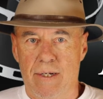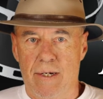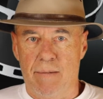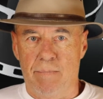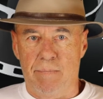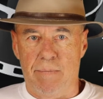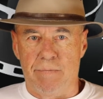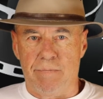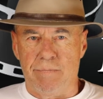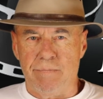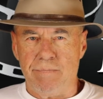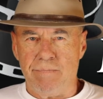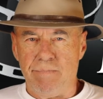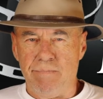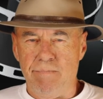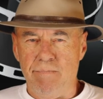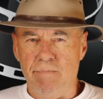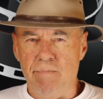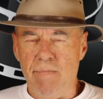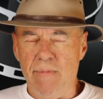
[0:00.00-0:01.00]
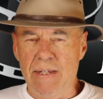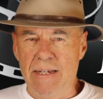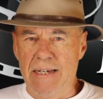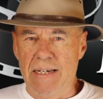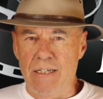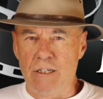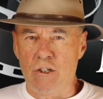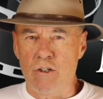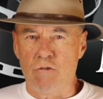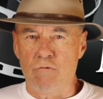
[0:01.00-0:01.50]
up
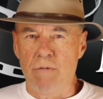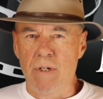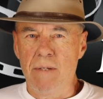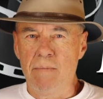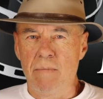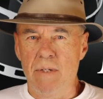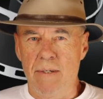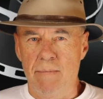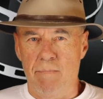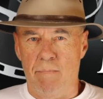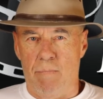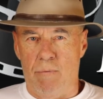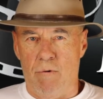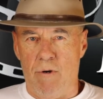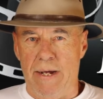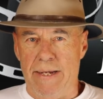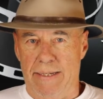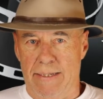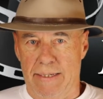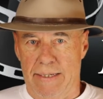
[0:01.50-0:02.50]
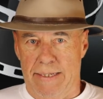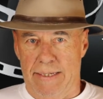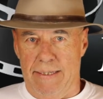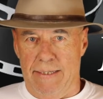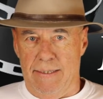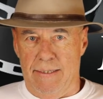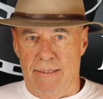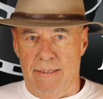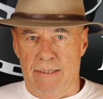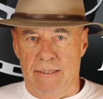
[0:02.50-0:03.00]
extremely brightly.
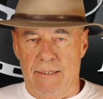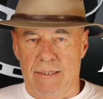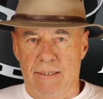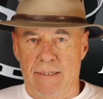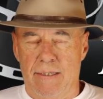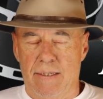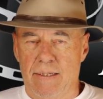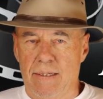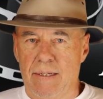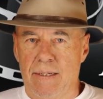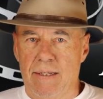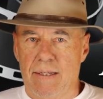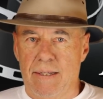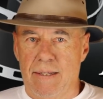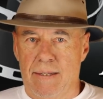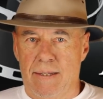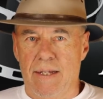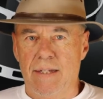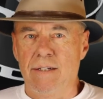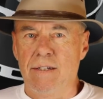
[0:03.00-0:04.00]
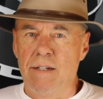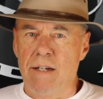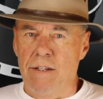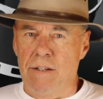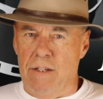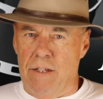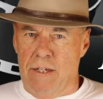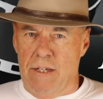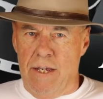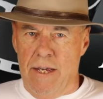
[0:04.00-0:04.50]
That's
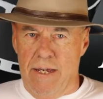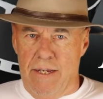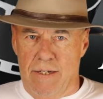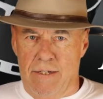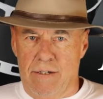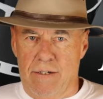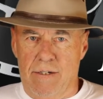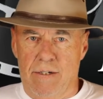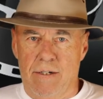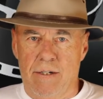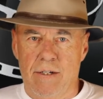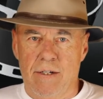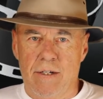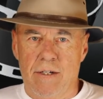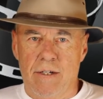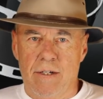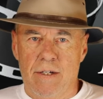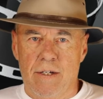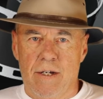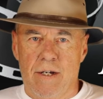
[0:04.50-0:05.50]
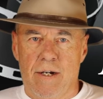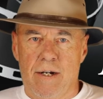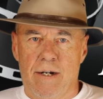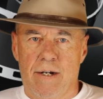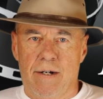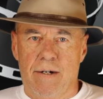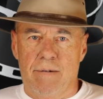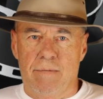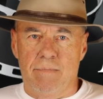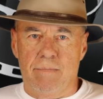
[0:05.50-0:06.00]
not the case.
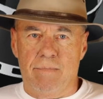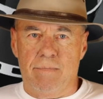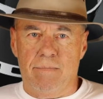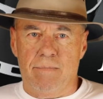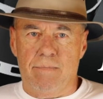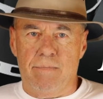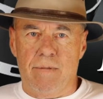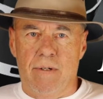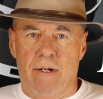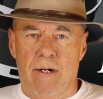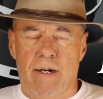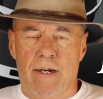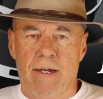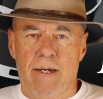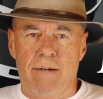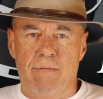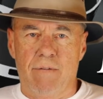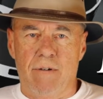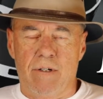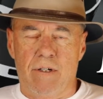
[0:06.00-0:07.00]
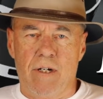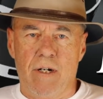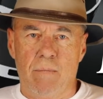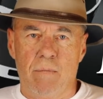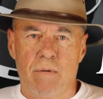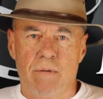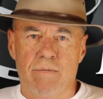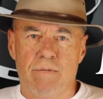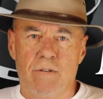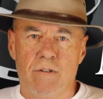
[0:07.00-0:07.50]
I have a
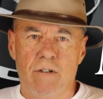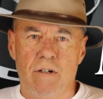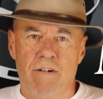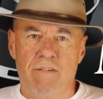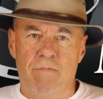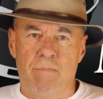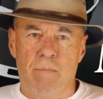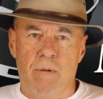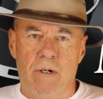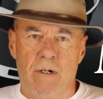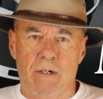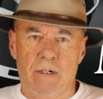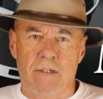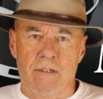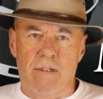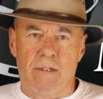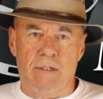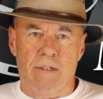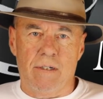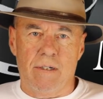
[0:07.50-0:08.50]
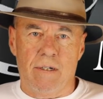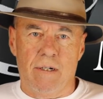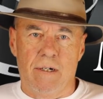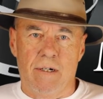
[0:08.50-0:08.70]
couple of softbox